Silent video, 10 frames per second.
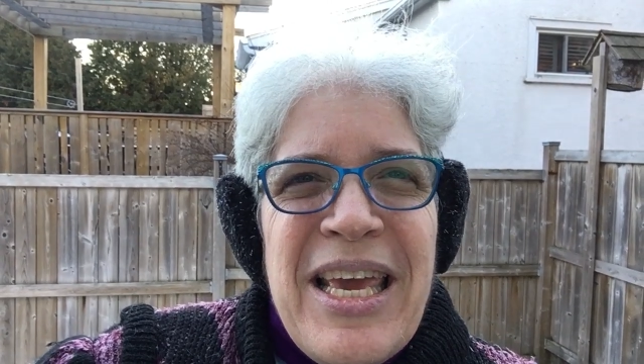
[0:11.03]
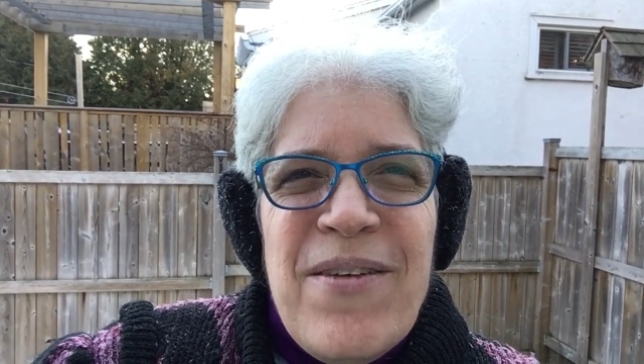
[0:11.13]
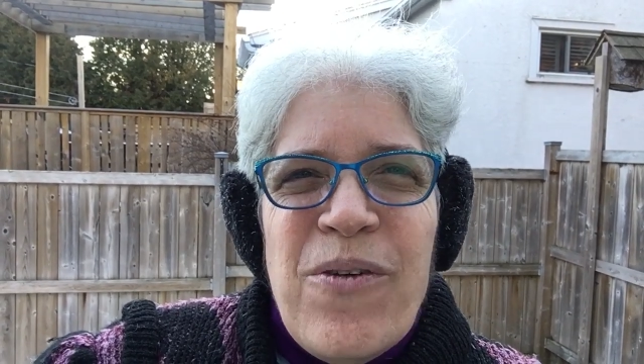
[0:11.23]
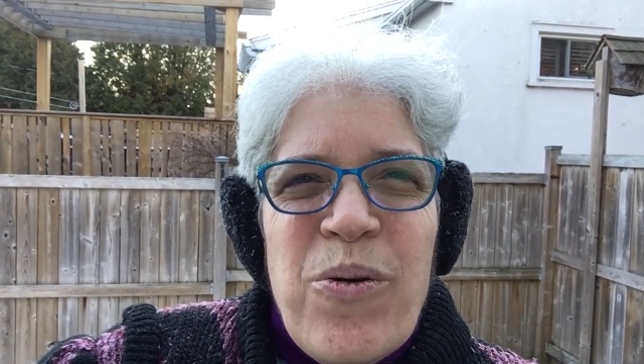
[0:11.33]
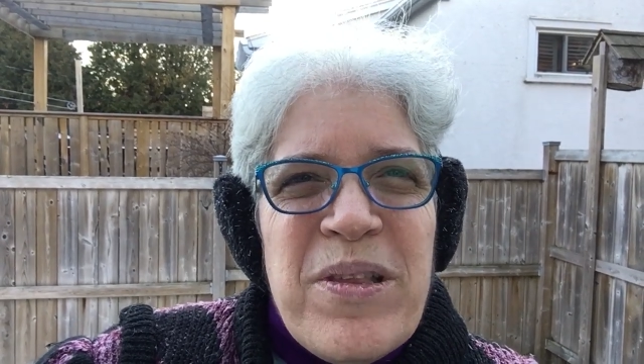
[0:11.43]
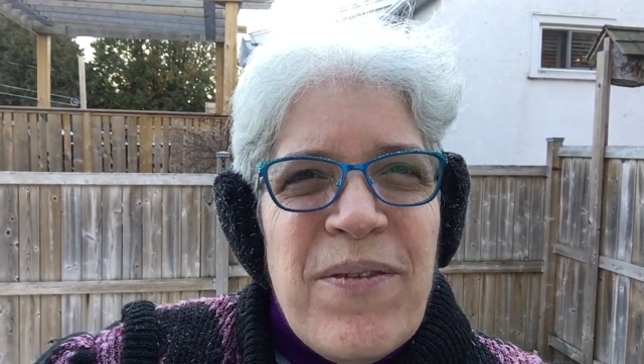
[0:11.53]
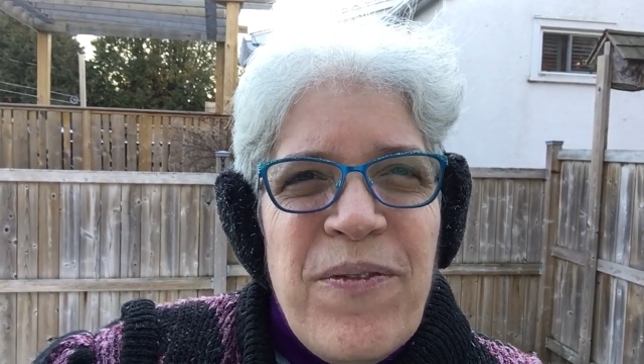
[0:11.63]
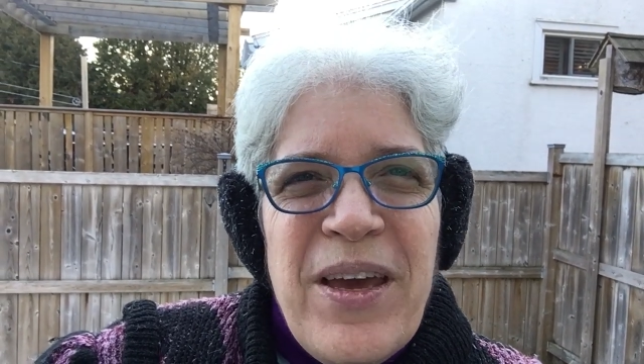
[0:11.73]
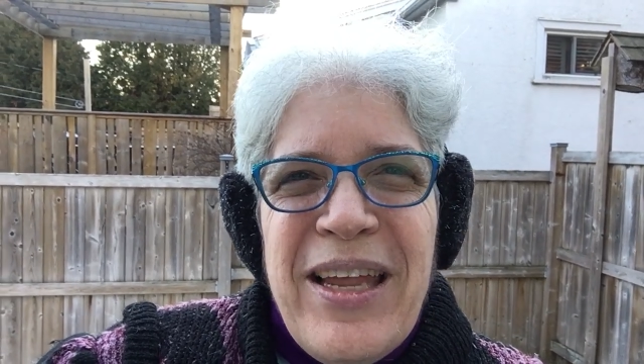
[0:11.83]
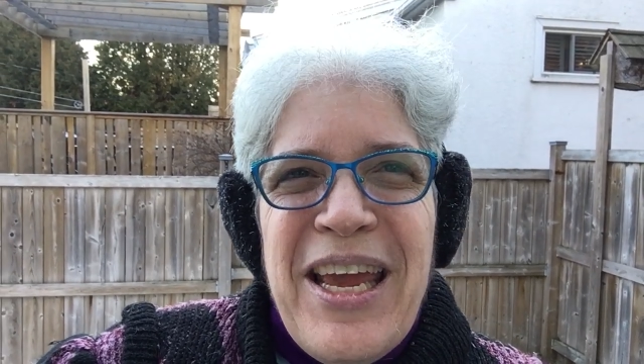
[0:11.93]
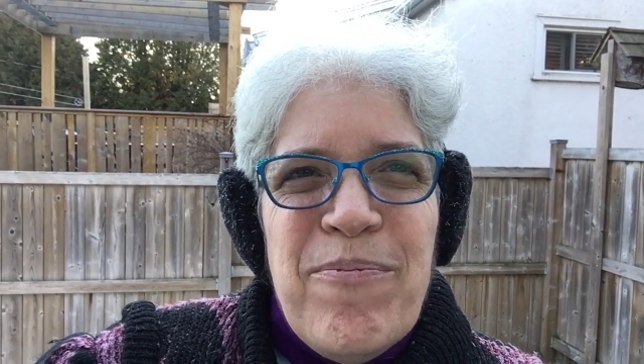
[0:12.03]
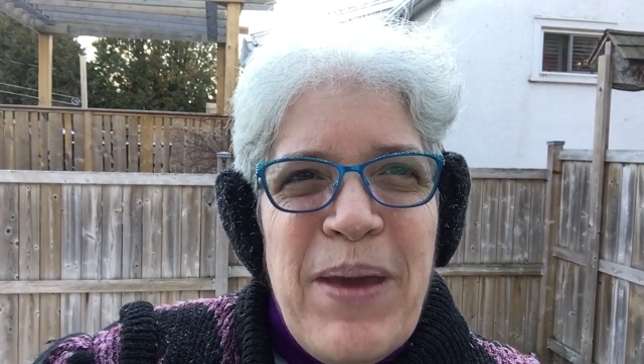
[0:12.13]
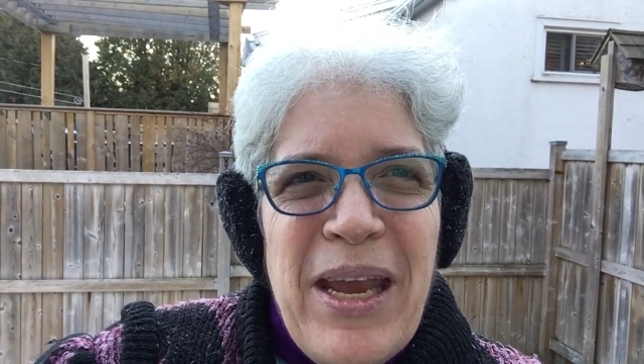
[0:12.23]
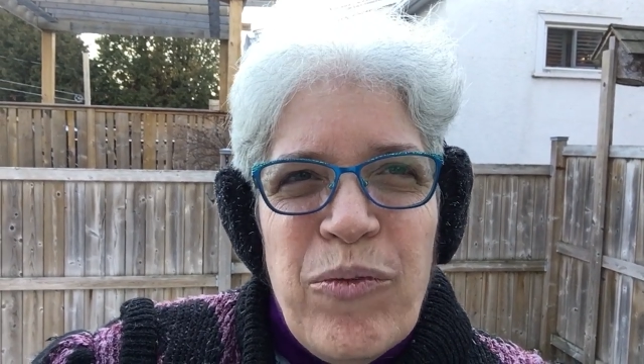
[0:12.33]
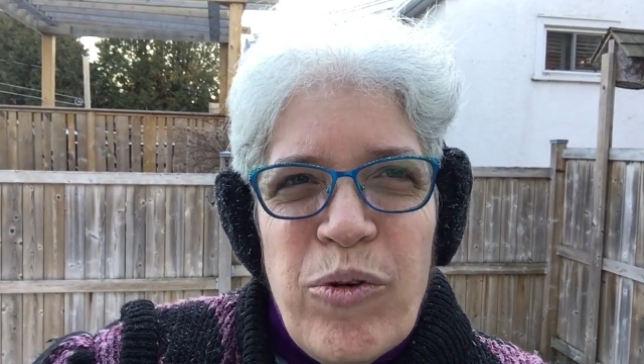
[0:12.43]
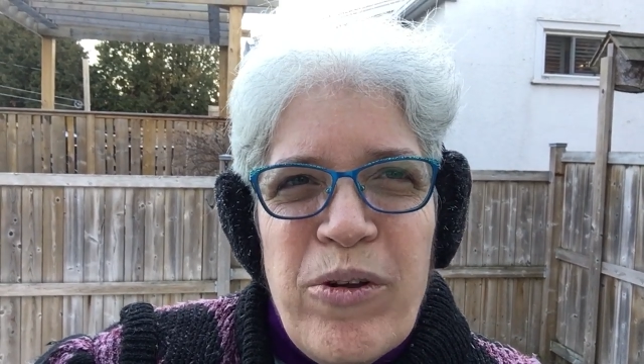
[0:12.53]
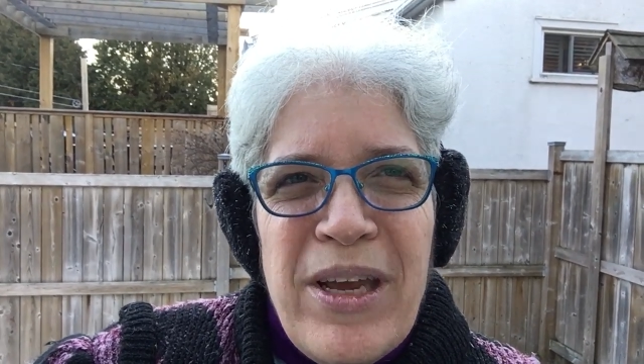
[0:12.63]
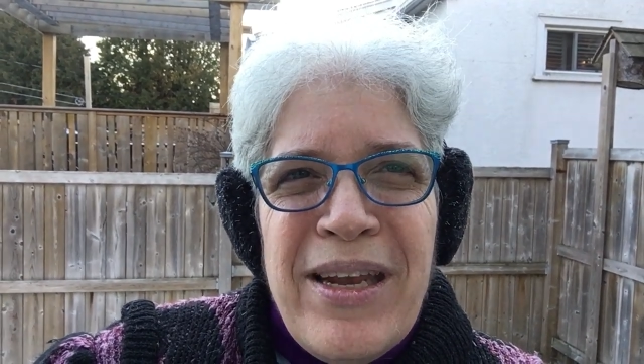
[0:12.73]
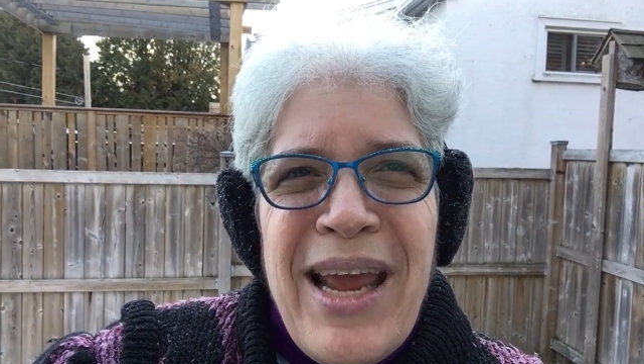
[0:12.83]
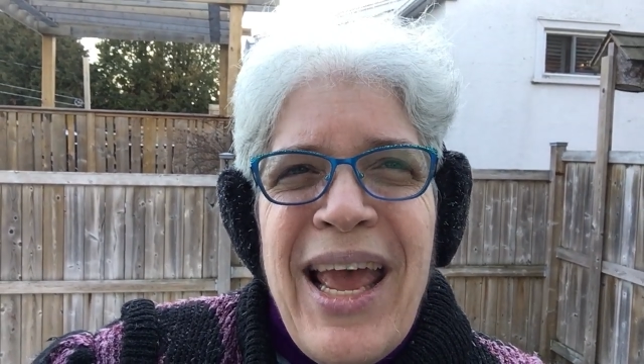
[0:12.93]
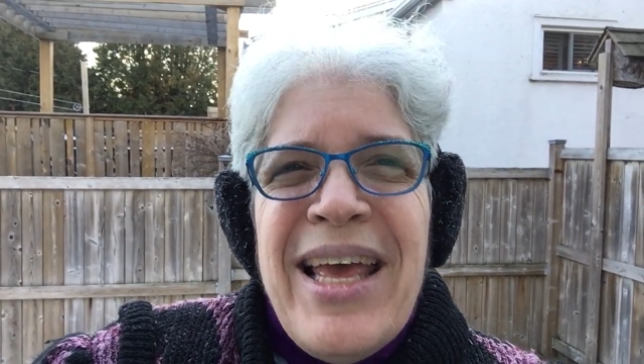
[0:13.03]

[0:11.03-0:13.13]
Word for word: evokes a feeling of being rooted.